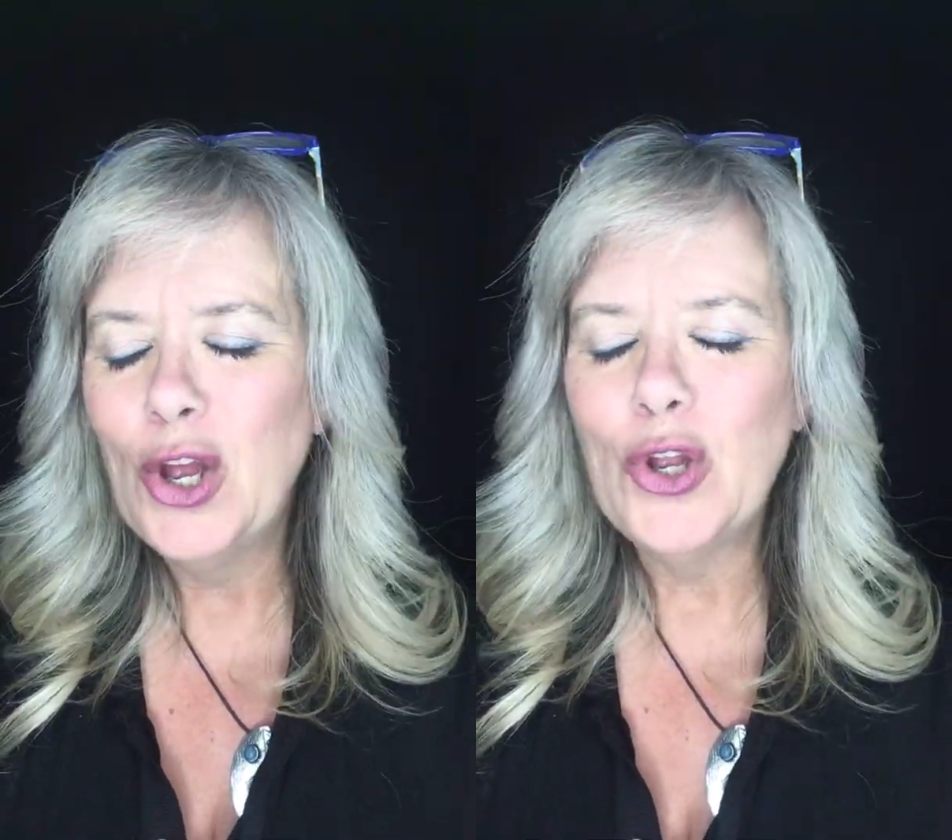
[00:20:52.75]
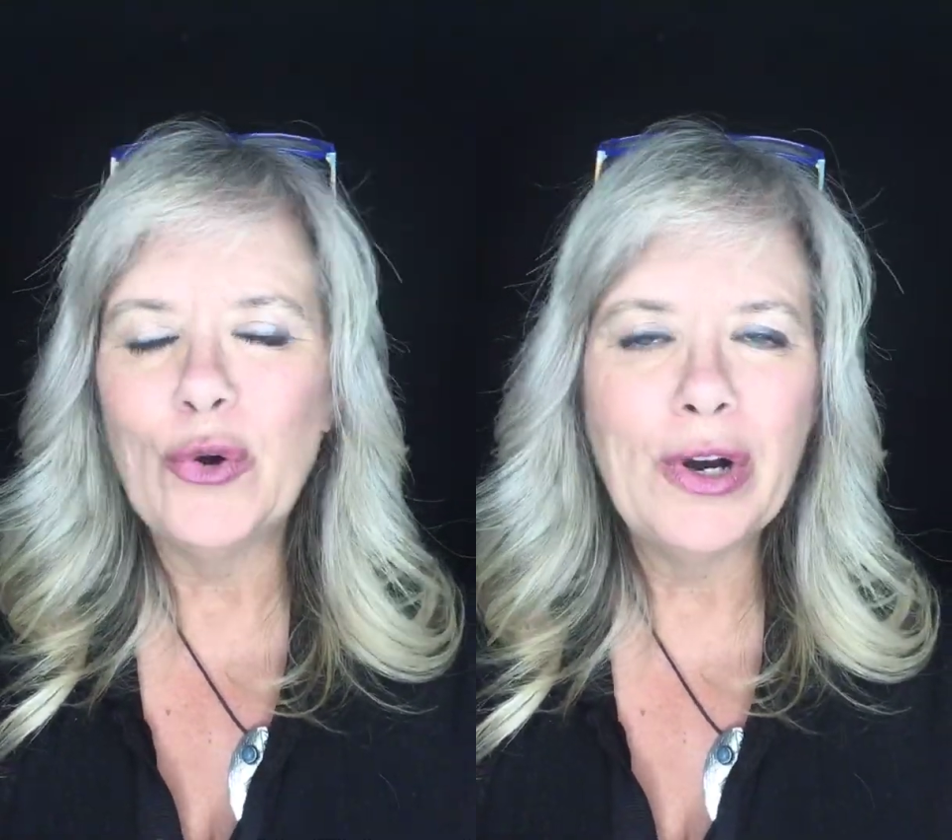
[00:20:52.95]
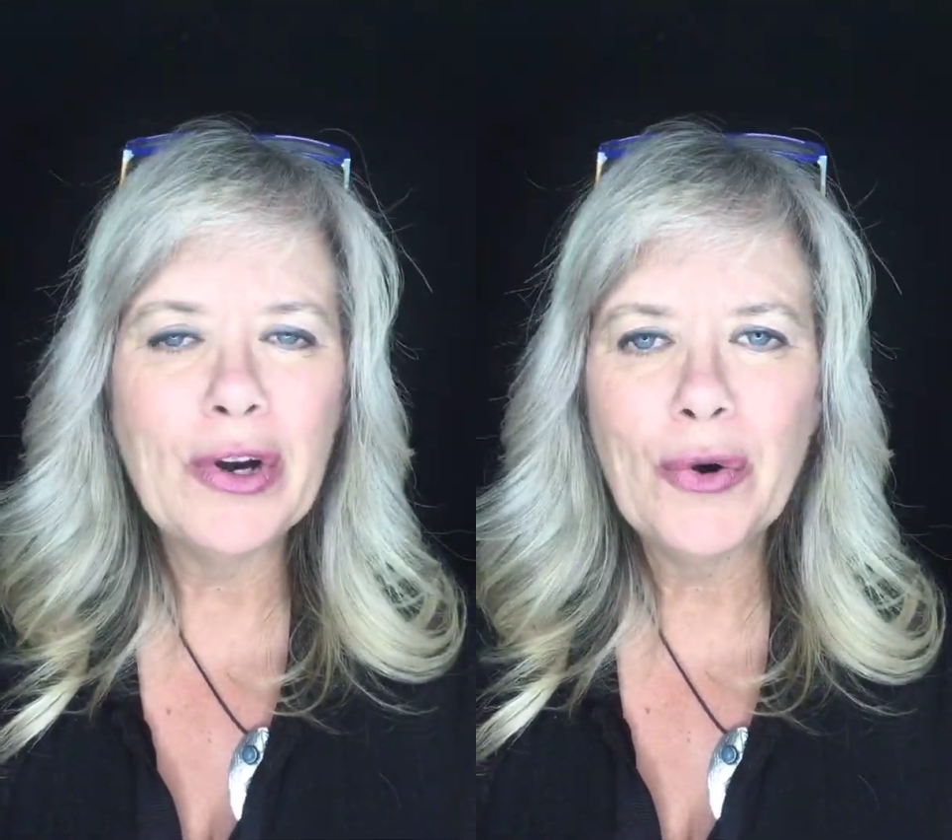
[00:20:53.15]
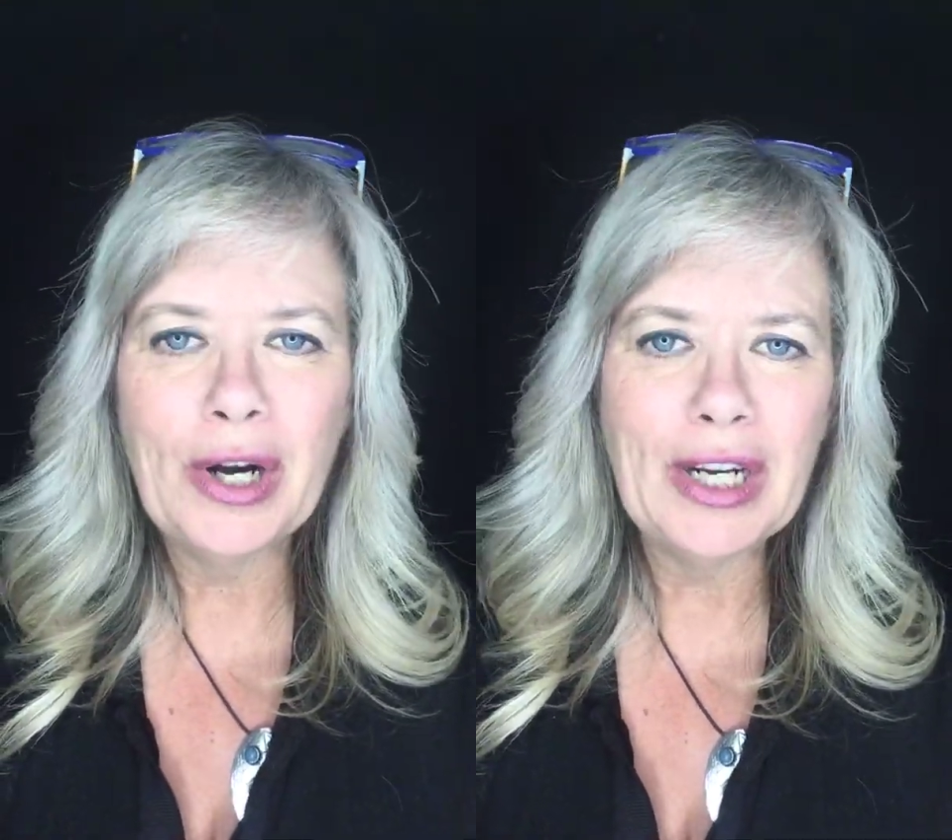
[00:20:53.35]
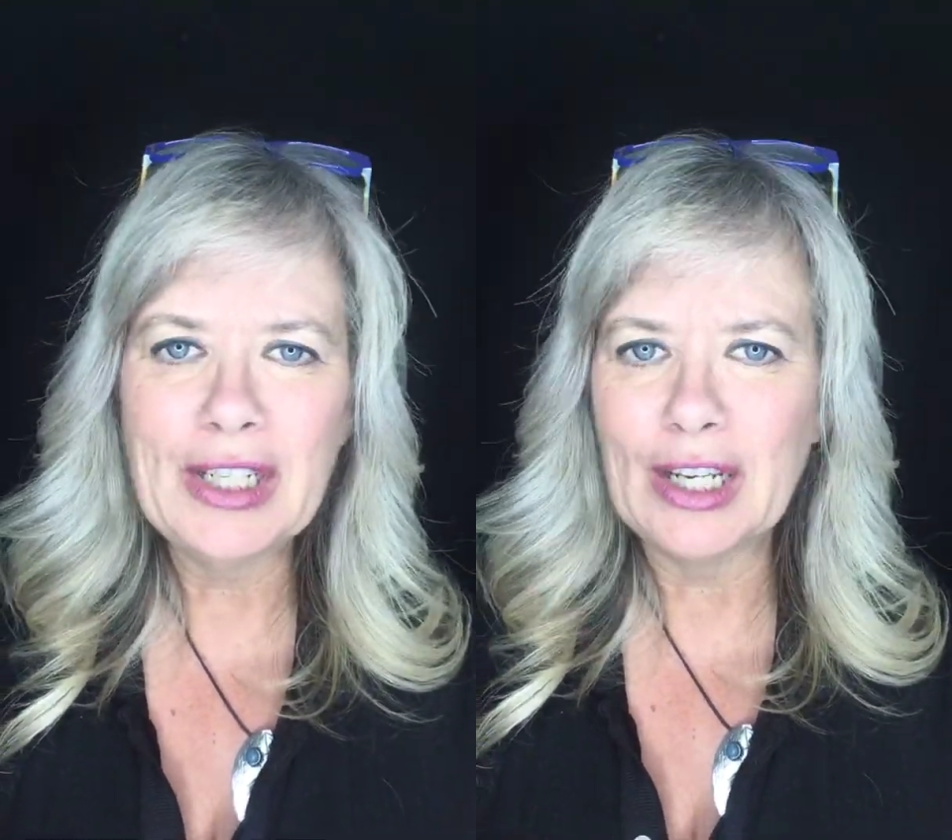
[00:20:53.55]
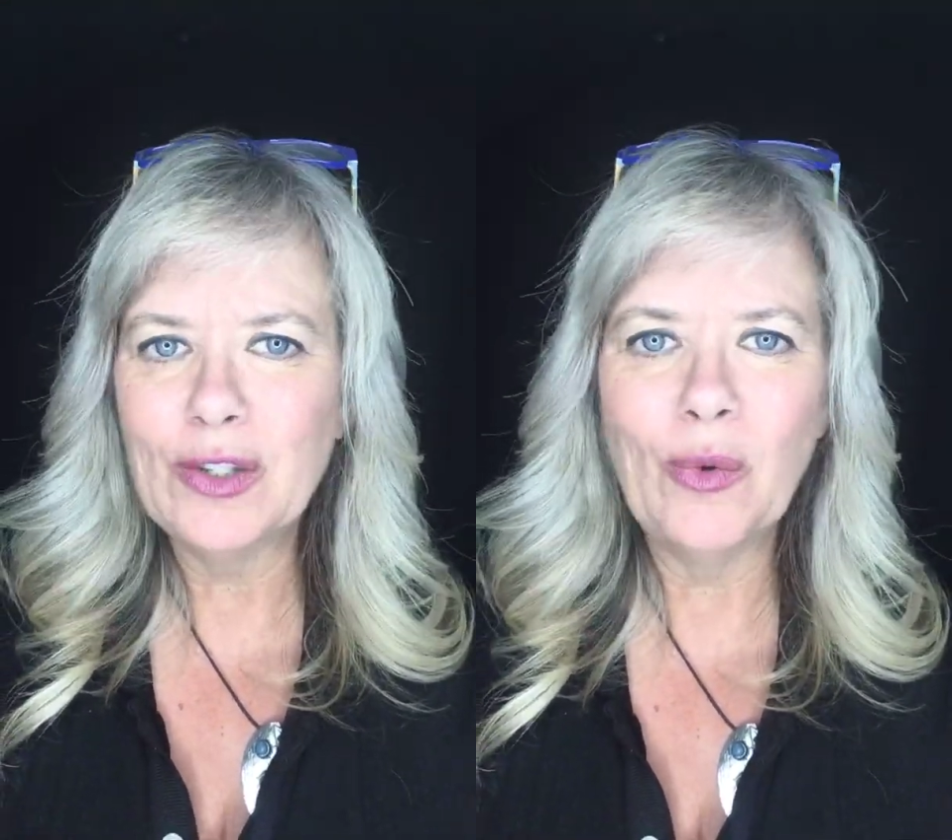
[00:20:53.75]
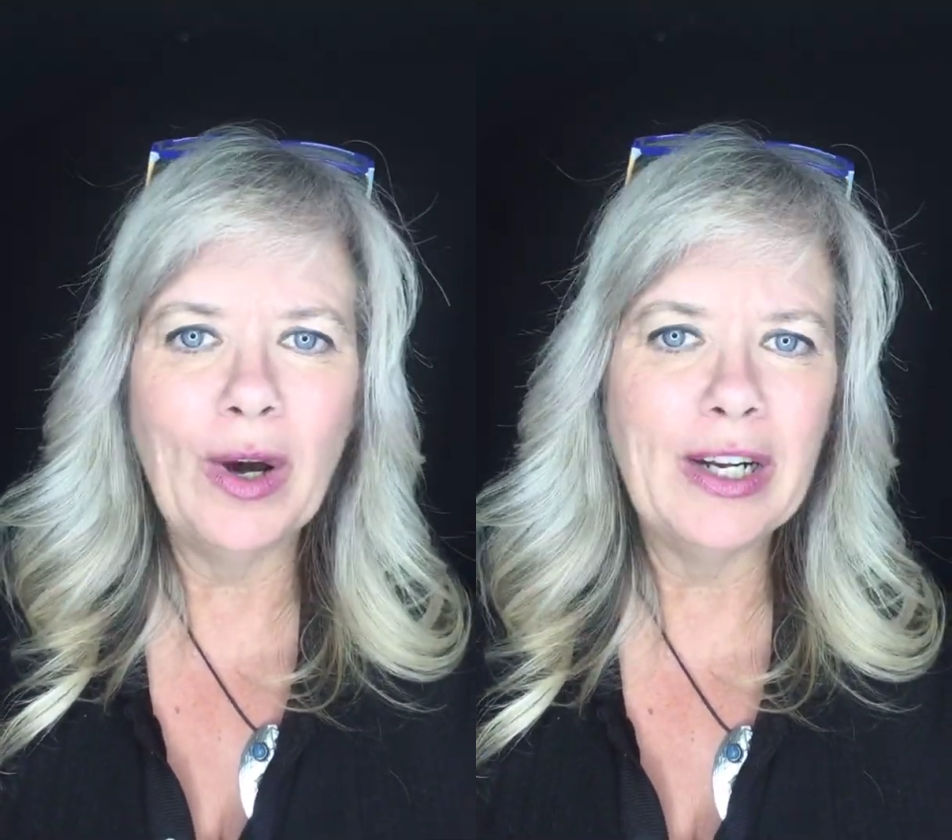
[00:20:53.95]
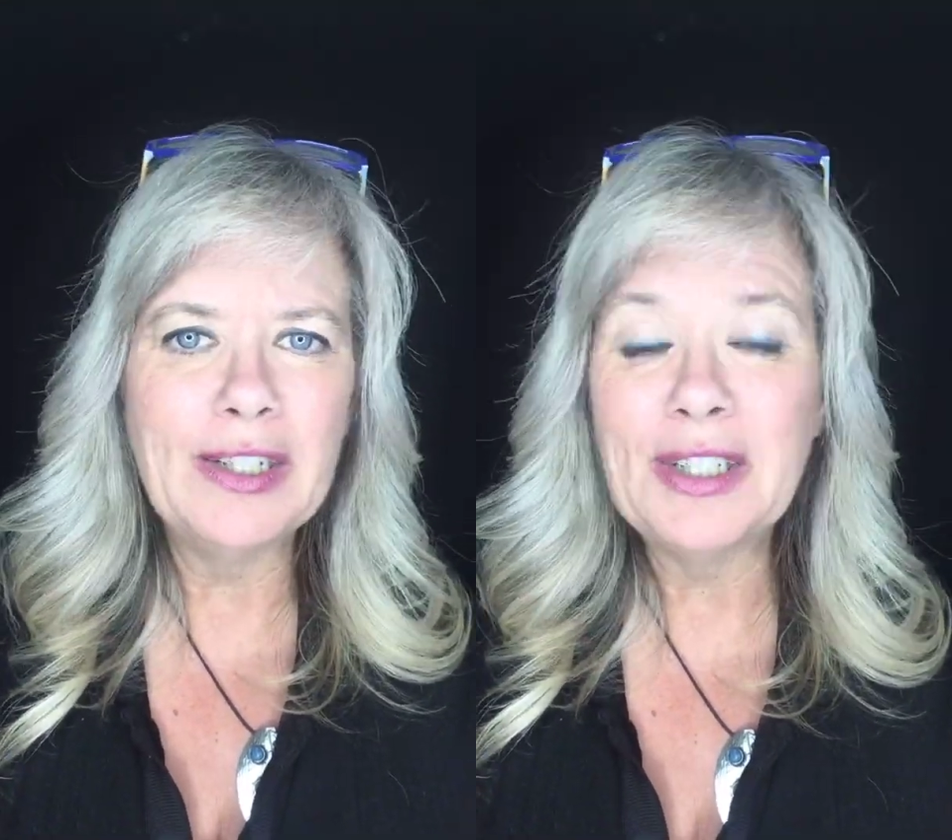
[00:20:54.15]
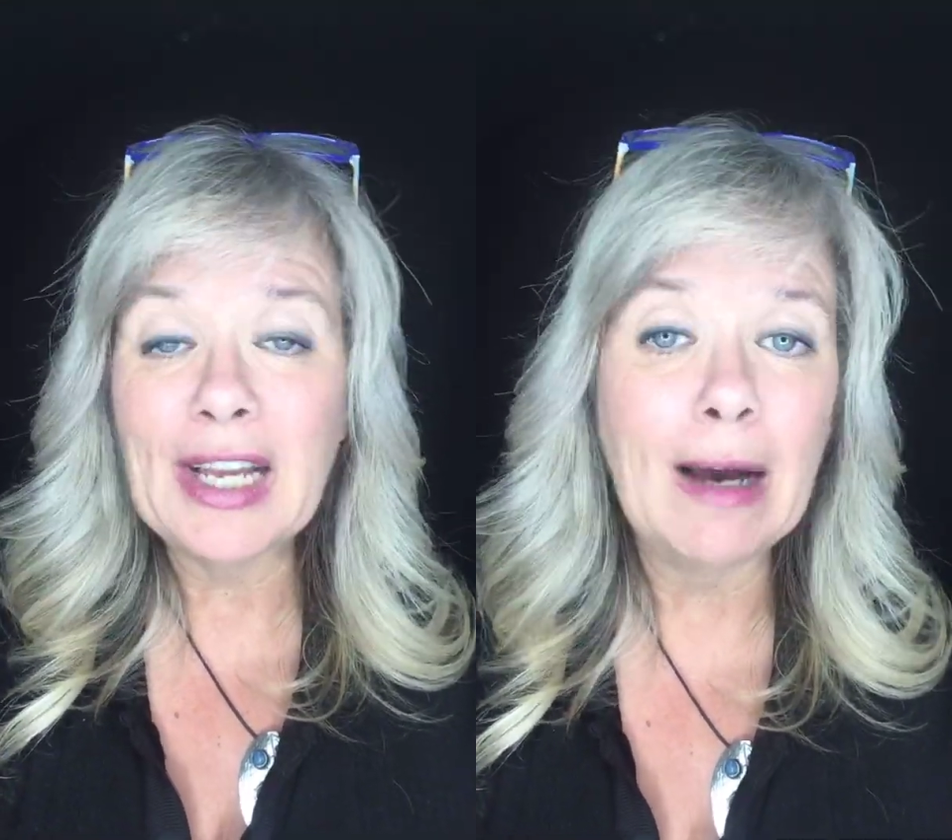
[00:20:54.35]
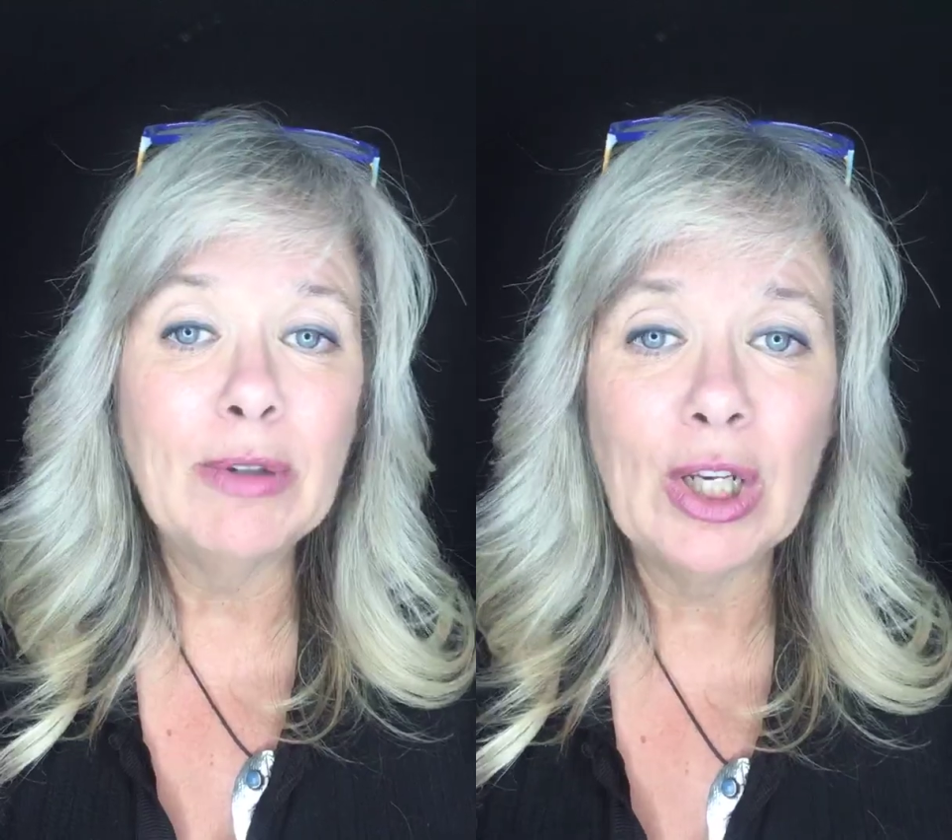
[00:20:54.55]
Your inner critic doesn't want to
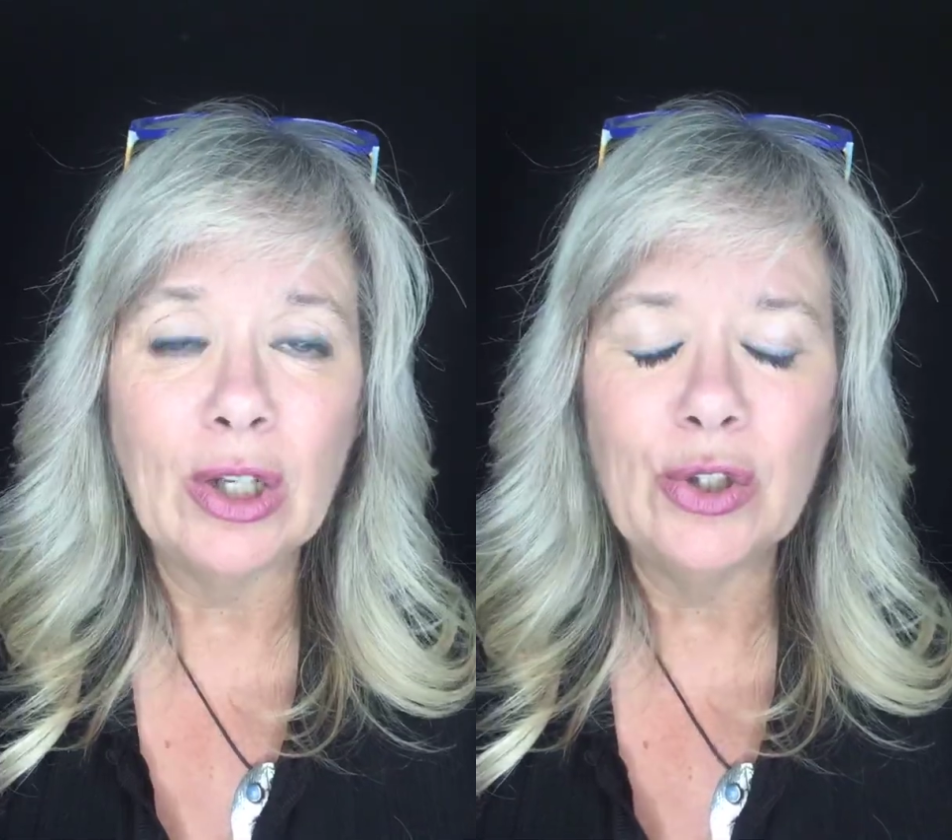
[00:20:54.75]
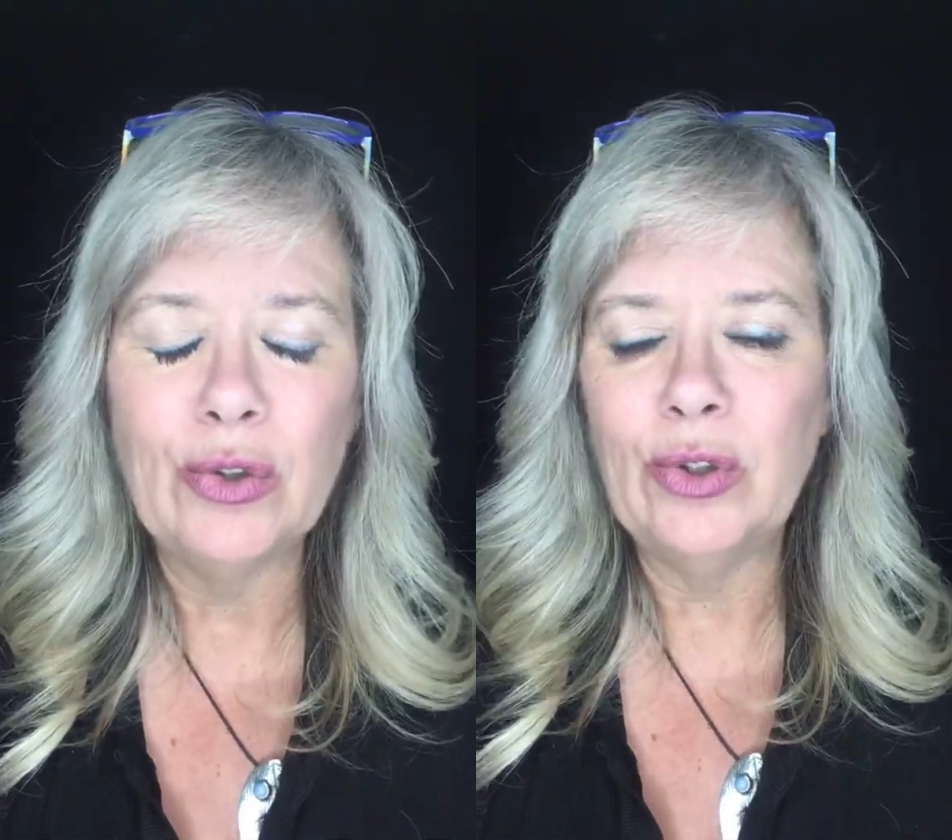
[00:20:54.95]
sabotage you.